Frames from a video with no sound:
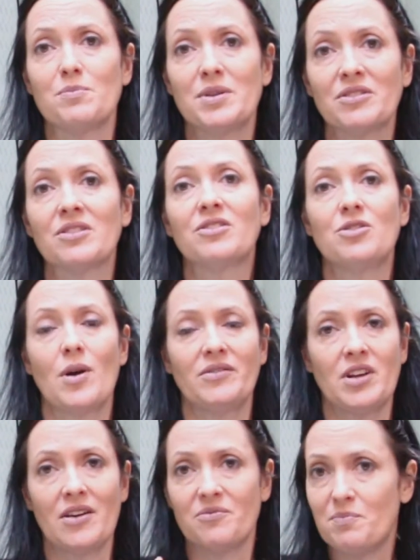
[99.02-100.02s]
in a business, you have
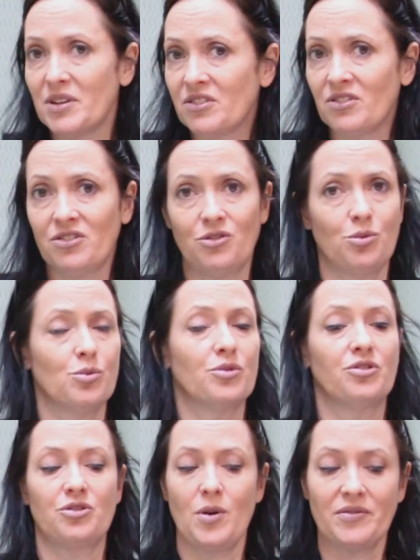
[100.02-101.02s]
to have business
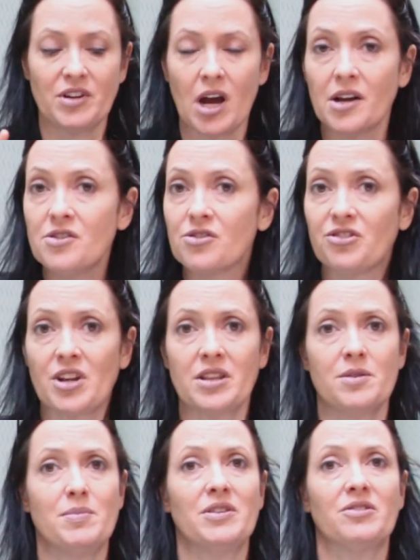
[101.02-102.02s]
tools. You have to understand
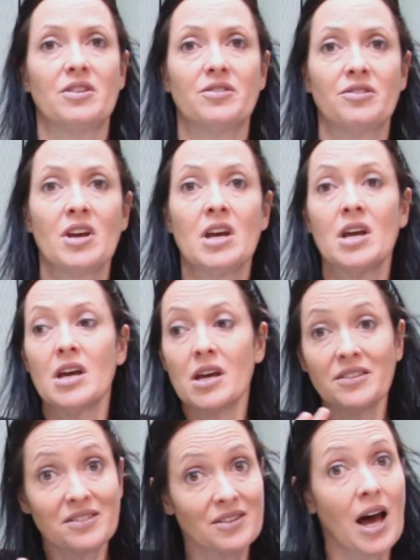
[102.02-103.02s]
the business
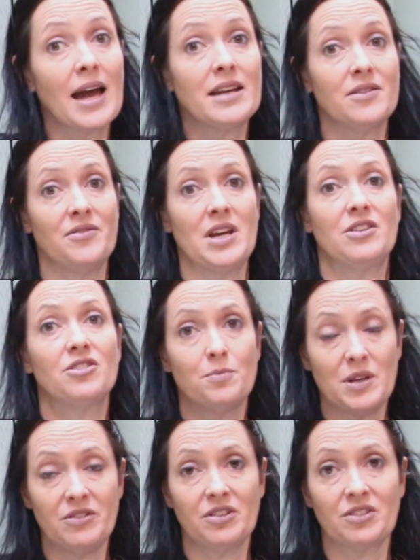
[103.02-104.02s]
side of it to
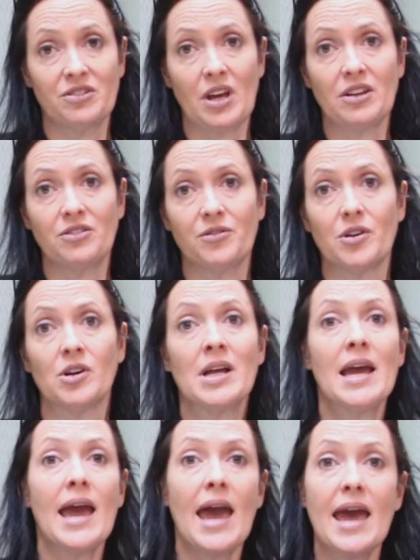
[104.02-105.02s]
be successful.
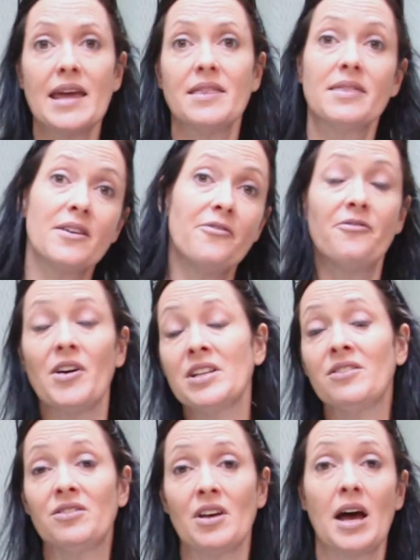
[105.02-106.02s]
And the
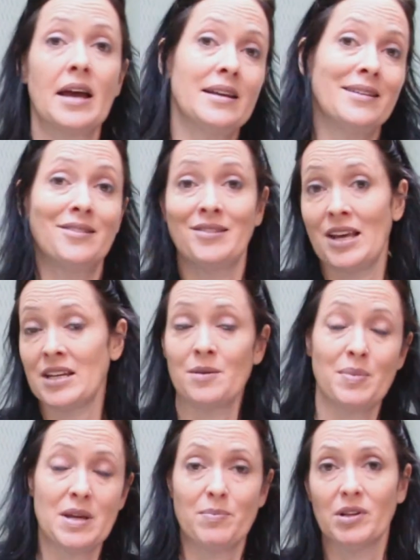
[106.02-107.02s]
fun side is
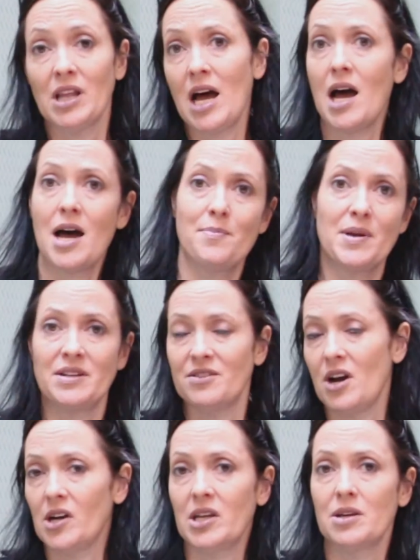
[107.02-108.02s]
setting people up and
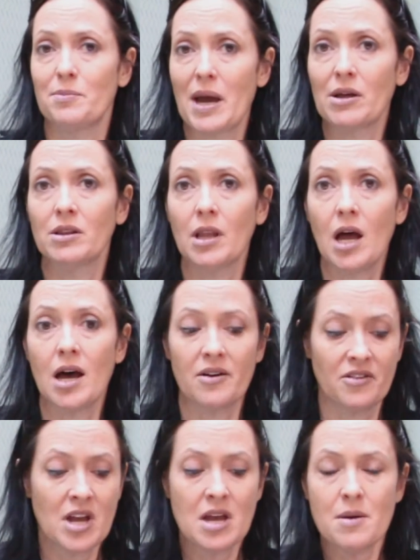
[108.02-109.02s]
talking about love.